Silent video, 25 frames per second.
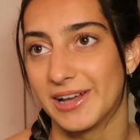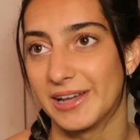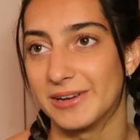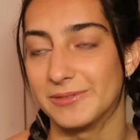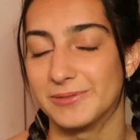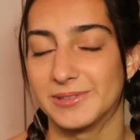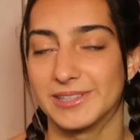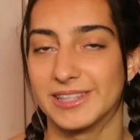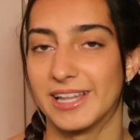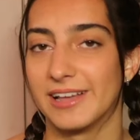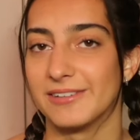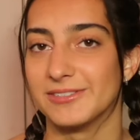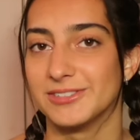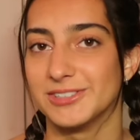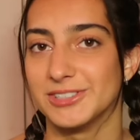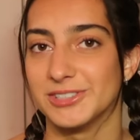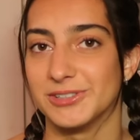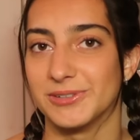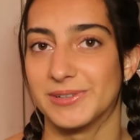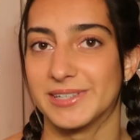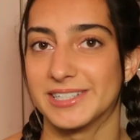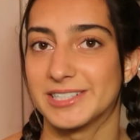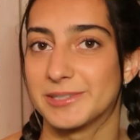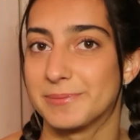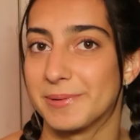and would love
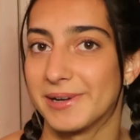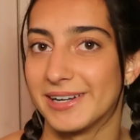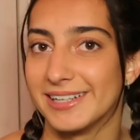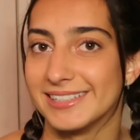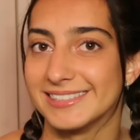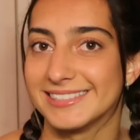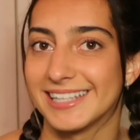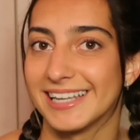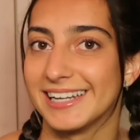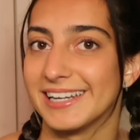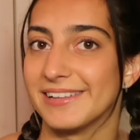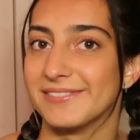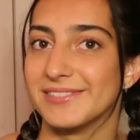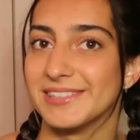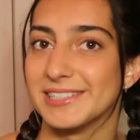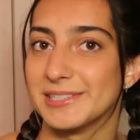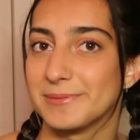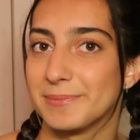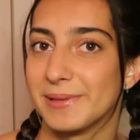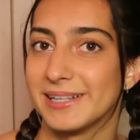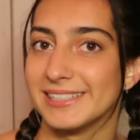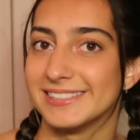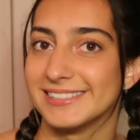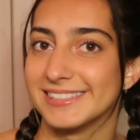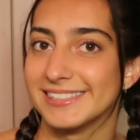to experience any of these
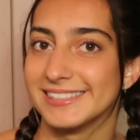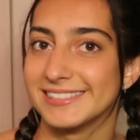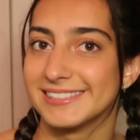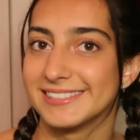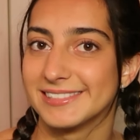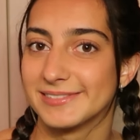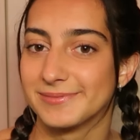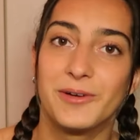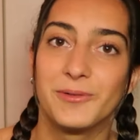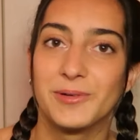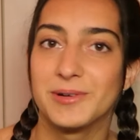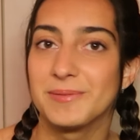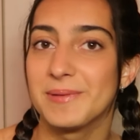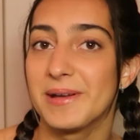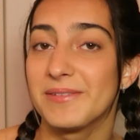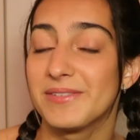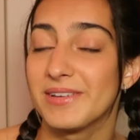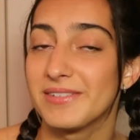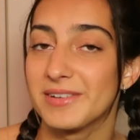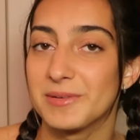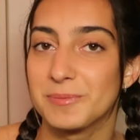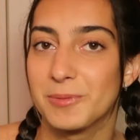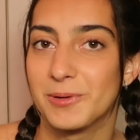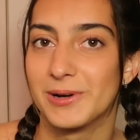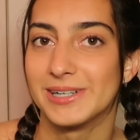places. One of my
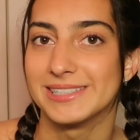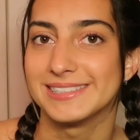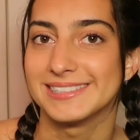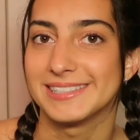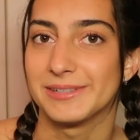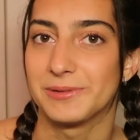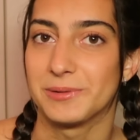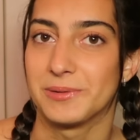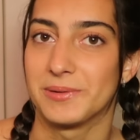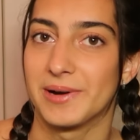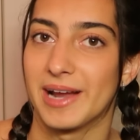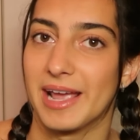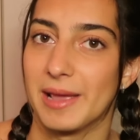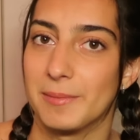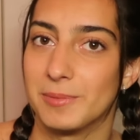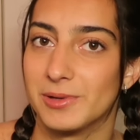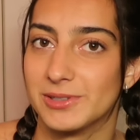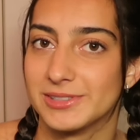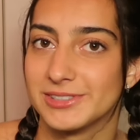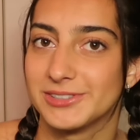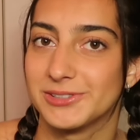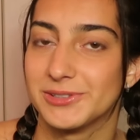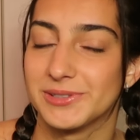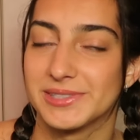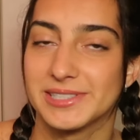favorite ports that we were
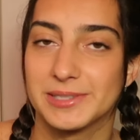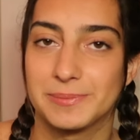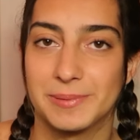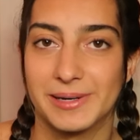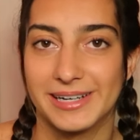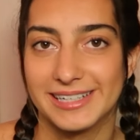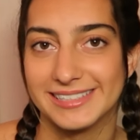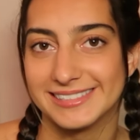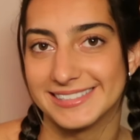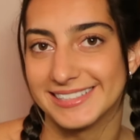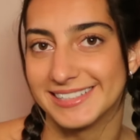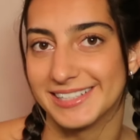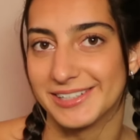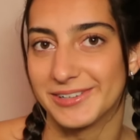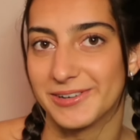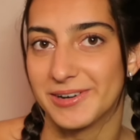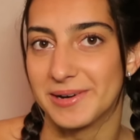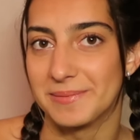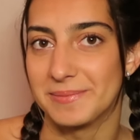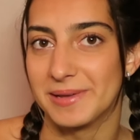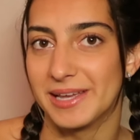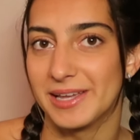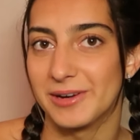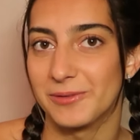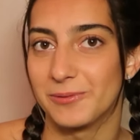able to experience in the
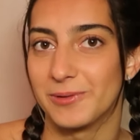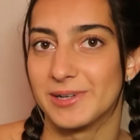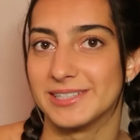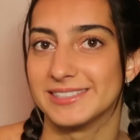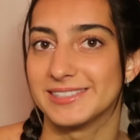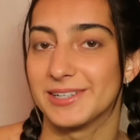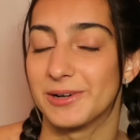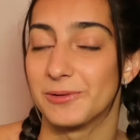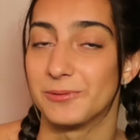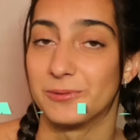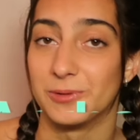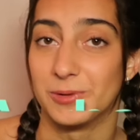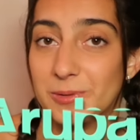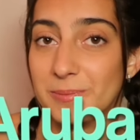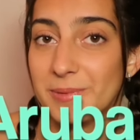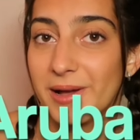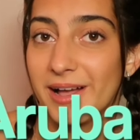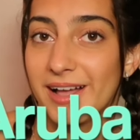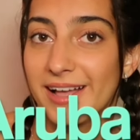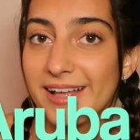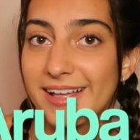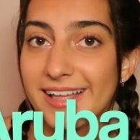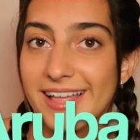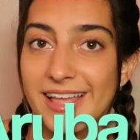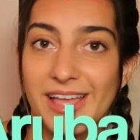Caribbean was
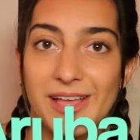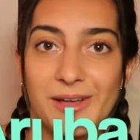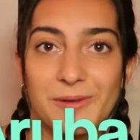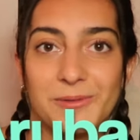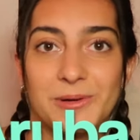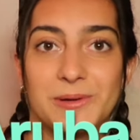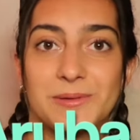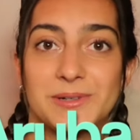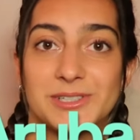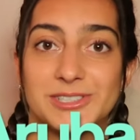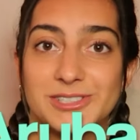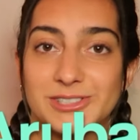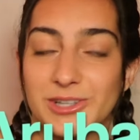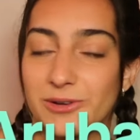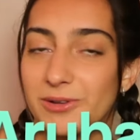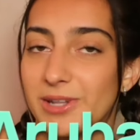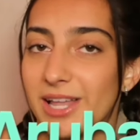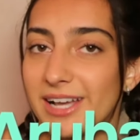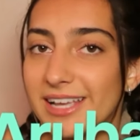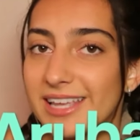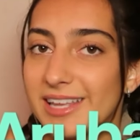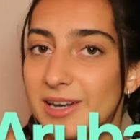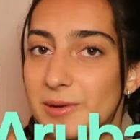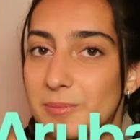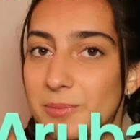Aruba. We were so
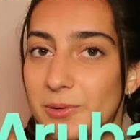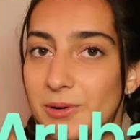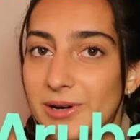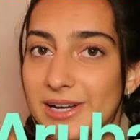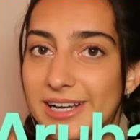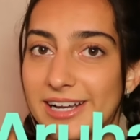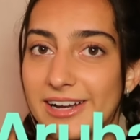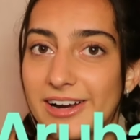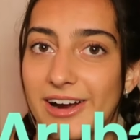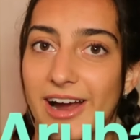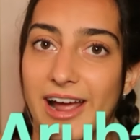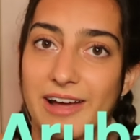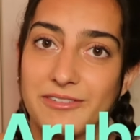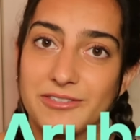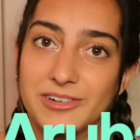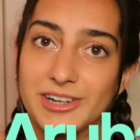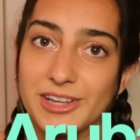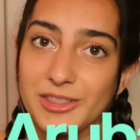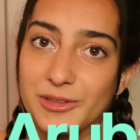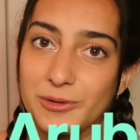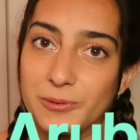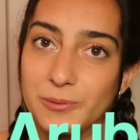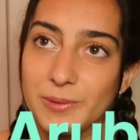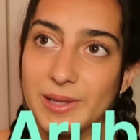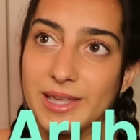lucky to port here every
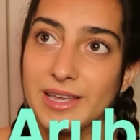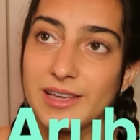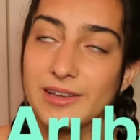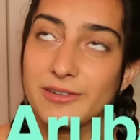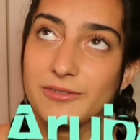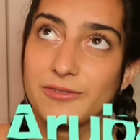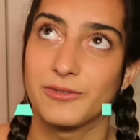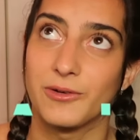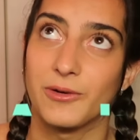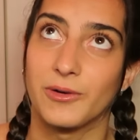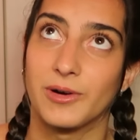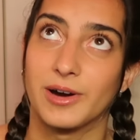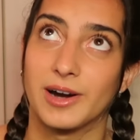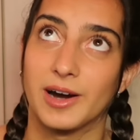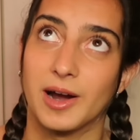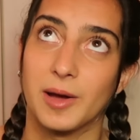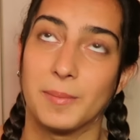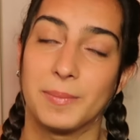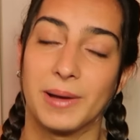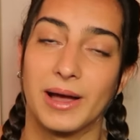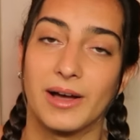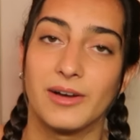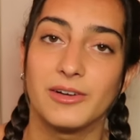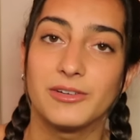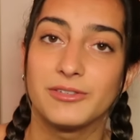other week for
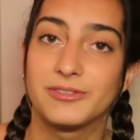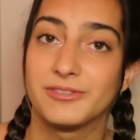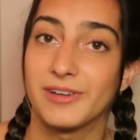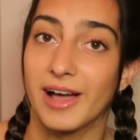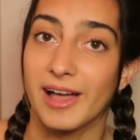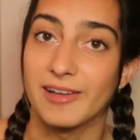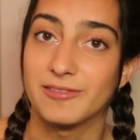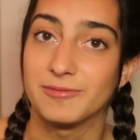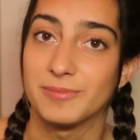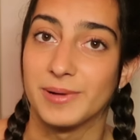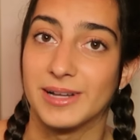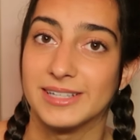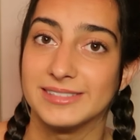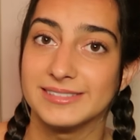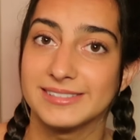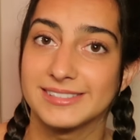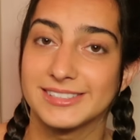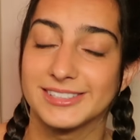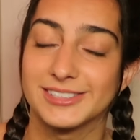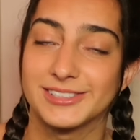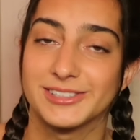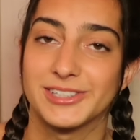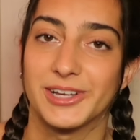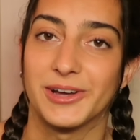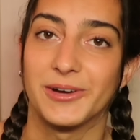about 5
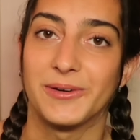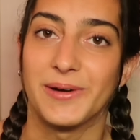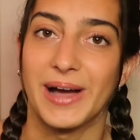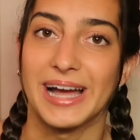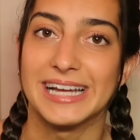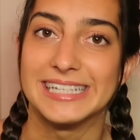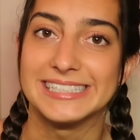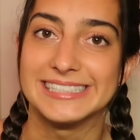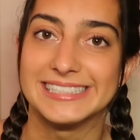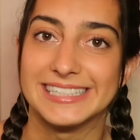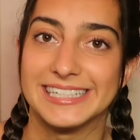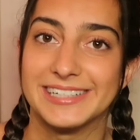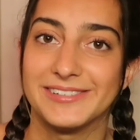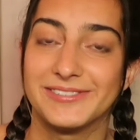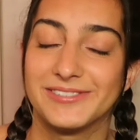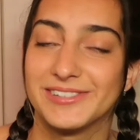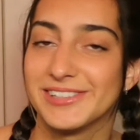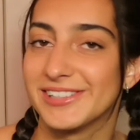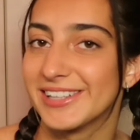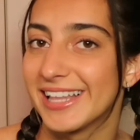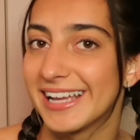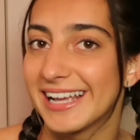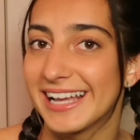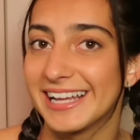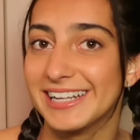months, so I did
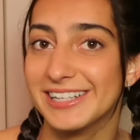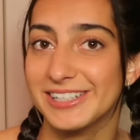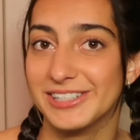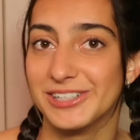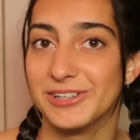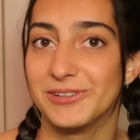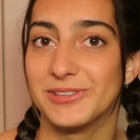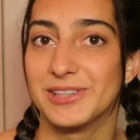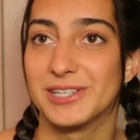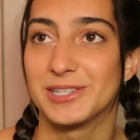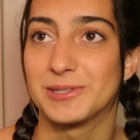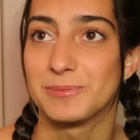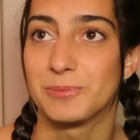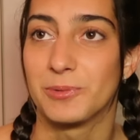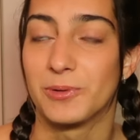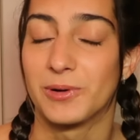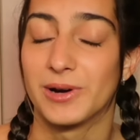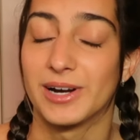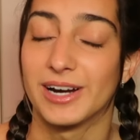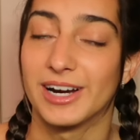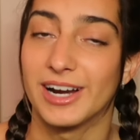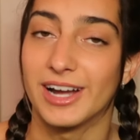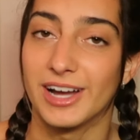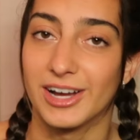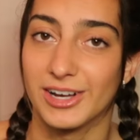feel like I knew this
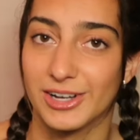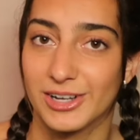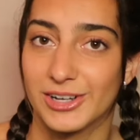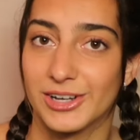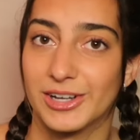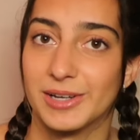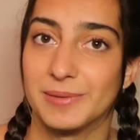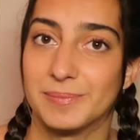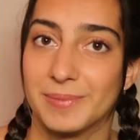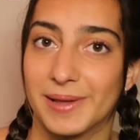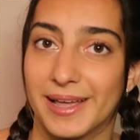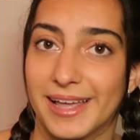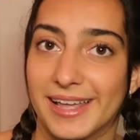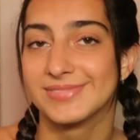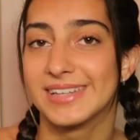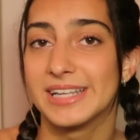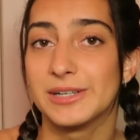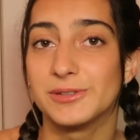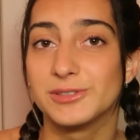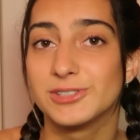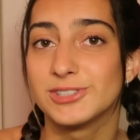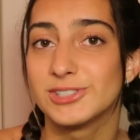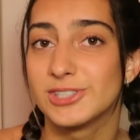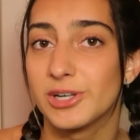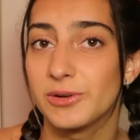port a good bit.
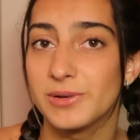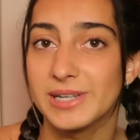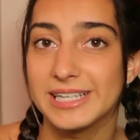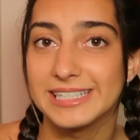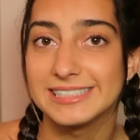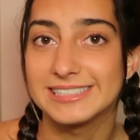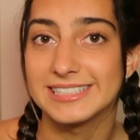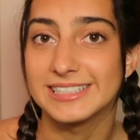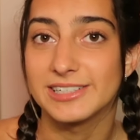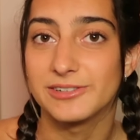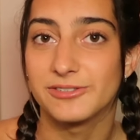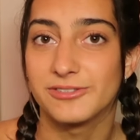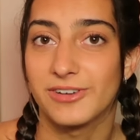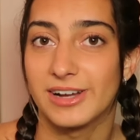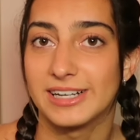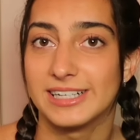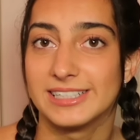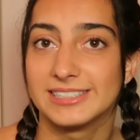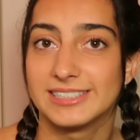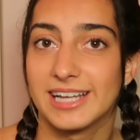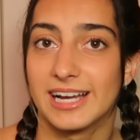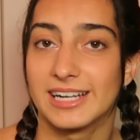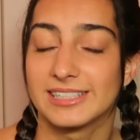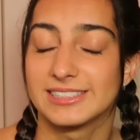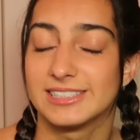It was so easy to find
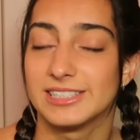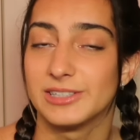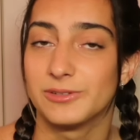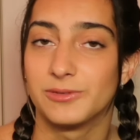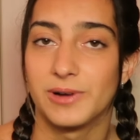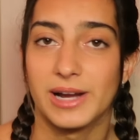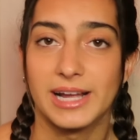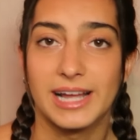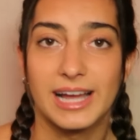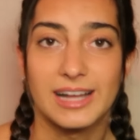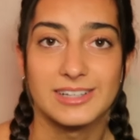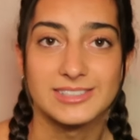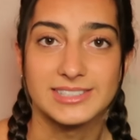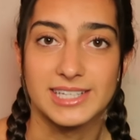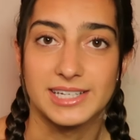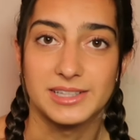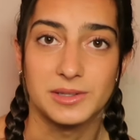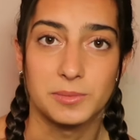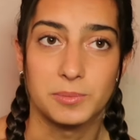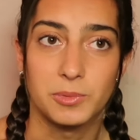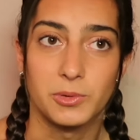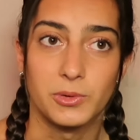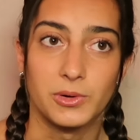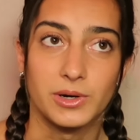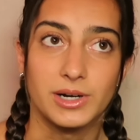a taxi right outside
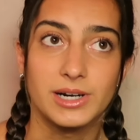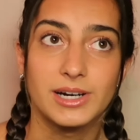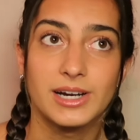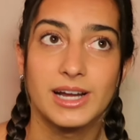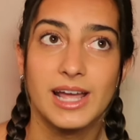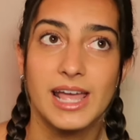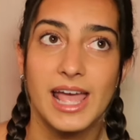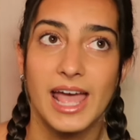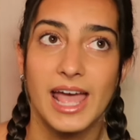the port,